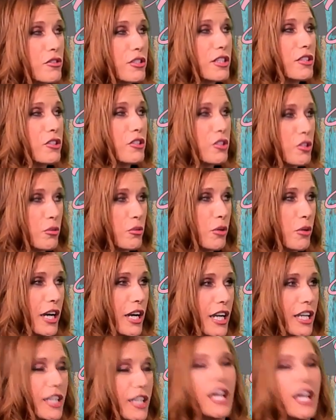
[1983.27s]
into your
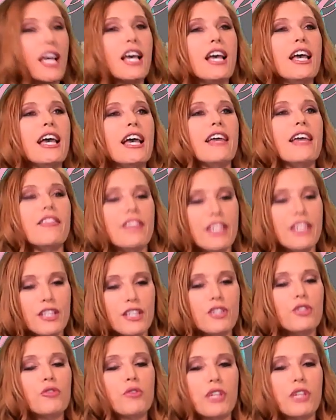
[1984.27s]
brain, and
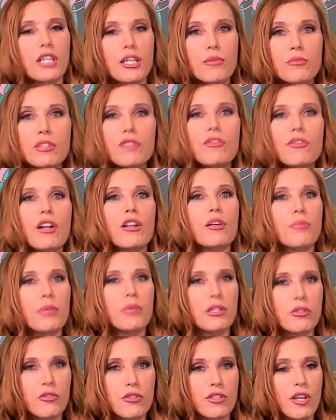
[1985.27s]
then you keep
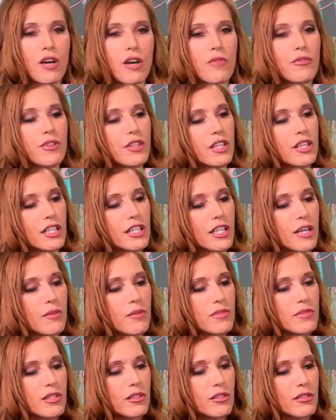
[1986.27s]
developing yourself, and then it
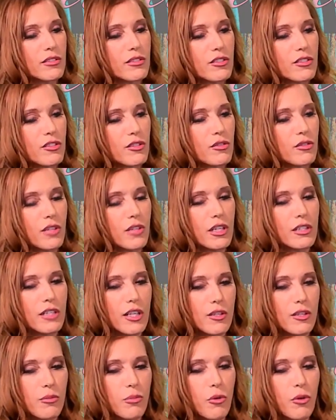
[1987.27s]
comes to
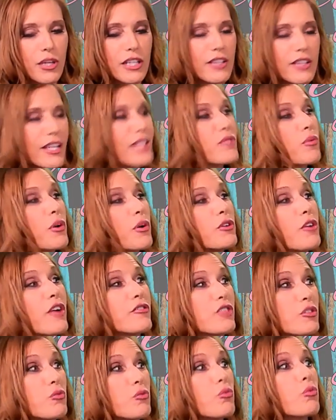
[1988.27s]
another point. That's why you
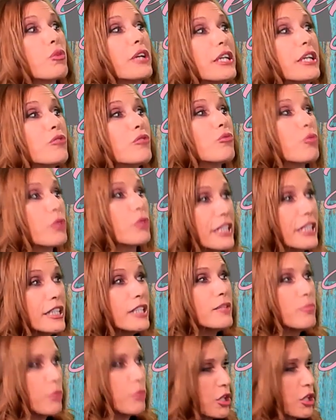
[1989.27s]
have to
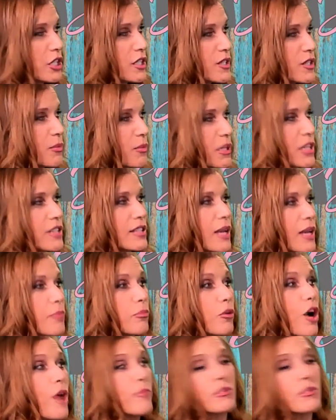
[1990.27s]
reread books, because I
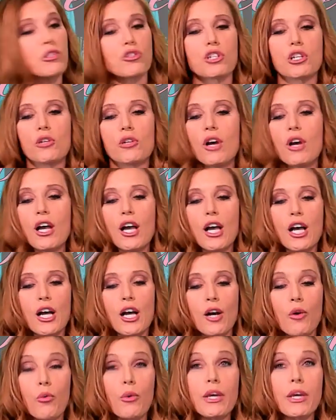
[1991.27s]
promise you,
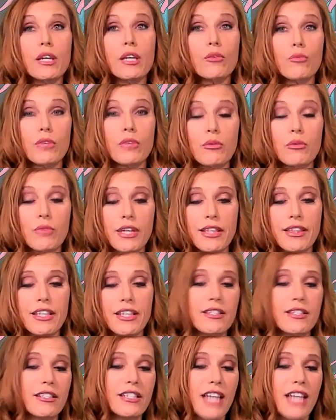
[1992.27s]
we can reread
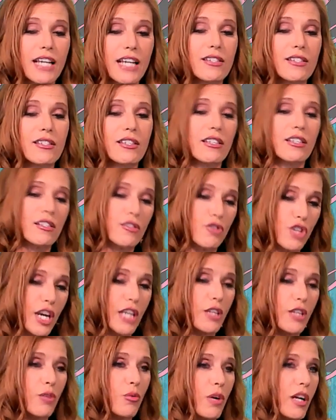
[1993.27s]
this next
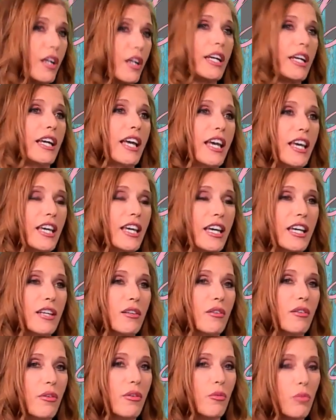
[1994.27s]
January,
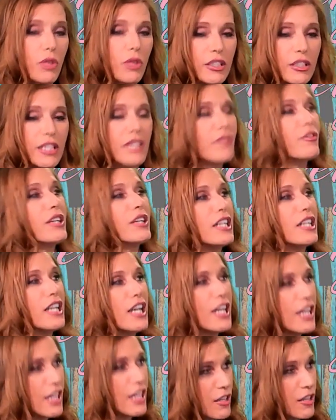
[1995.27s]
and we'll even
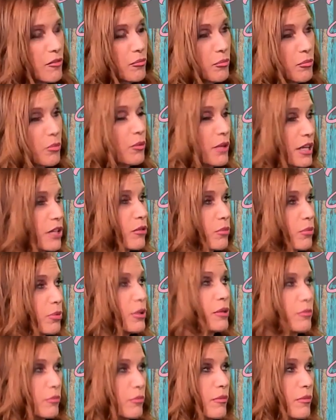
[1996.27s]
it'll
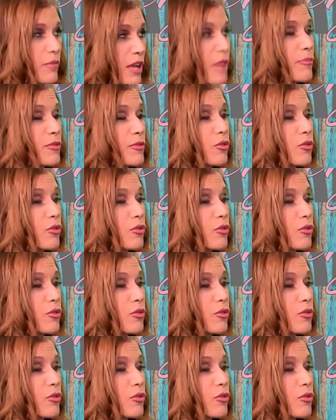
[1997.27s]
absorb